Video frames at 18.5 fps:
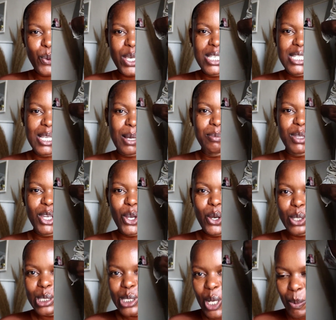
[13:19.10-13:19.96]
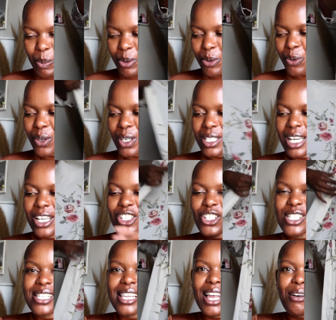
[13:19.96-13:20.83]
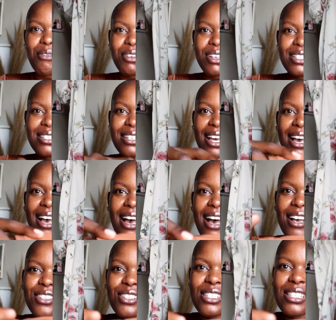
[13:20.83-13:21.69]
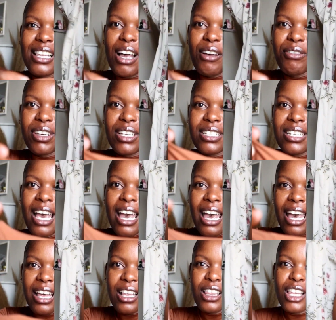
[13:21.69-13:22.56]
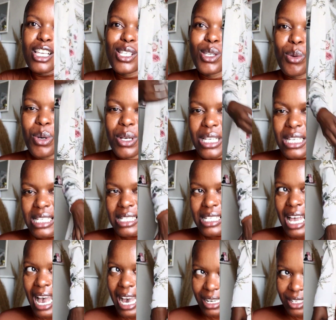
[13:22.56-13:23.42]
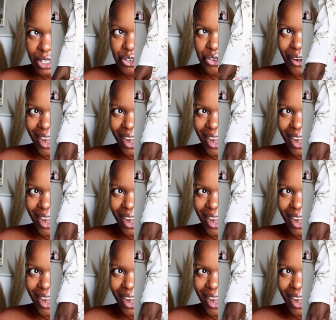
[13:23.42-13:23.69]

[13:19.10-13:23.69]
wear something on top of it. I just love it, I just love it. And this was 100